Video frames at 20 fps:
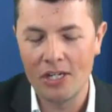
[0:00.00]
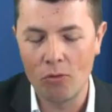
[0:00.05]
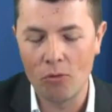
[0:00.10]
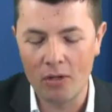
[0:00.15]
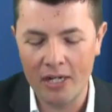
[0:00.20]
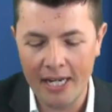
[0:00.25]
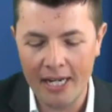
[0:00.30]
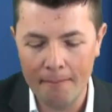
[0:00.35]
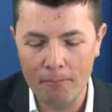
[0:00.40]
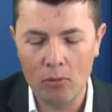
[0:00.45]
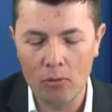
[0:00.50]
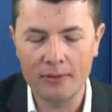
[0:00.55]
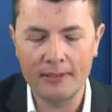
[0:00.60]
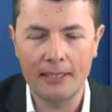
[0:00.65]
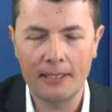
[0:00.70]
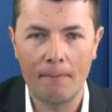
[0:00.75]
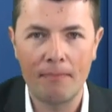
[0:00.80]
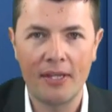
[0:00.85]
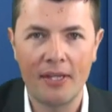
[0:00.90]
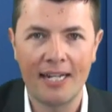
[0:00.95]
You want to import
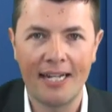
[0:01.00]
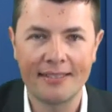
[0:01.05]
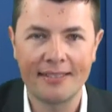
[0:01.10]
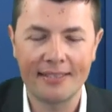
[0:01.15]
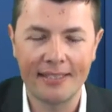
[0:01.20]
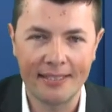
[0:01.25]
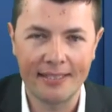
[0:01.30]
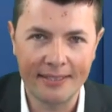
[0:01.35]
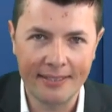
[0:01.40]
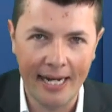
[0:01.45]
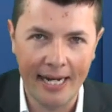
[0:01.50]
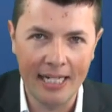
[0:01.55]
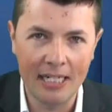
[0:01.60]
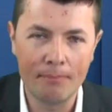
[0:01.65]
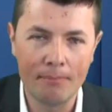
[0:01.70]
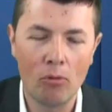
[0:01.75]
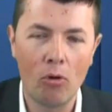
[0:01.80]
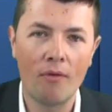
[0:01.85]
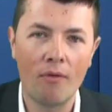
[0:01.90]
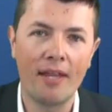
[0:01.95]
something that's
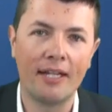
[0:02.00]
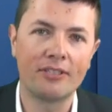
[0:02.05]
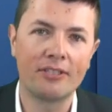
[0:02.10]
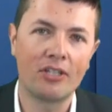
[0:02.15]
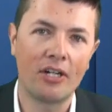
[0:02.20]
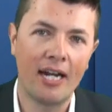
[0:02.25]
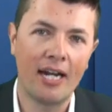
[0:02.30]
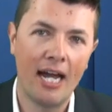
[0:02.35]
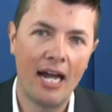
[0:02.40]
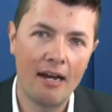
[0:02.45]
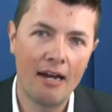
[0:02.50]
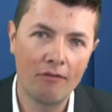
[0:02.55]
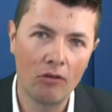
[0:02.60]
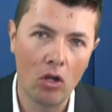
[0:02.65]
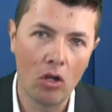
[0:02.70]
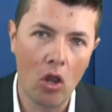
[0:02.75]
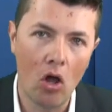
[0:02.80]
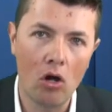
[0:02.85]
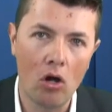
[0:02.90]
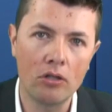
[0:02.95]
sustainable, that's going to have
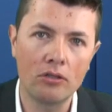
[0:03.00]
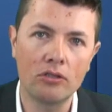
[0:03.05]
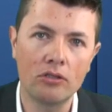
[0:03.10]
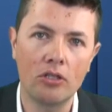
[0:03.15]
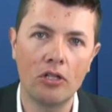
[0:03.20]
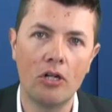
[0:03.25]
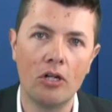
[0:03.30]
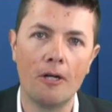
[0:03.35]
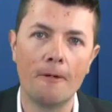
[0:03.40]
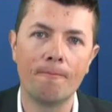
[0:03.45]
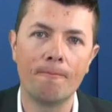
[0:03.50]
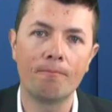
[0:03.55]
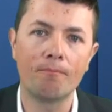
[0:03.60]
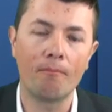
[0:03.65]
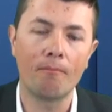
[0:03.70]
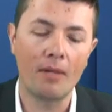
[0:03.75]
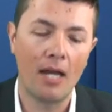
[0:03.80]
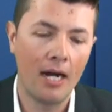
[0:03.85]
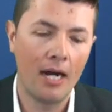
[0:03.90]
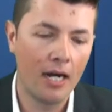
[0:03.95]

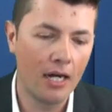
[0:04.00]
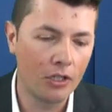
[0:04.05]
long-term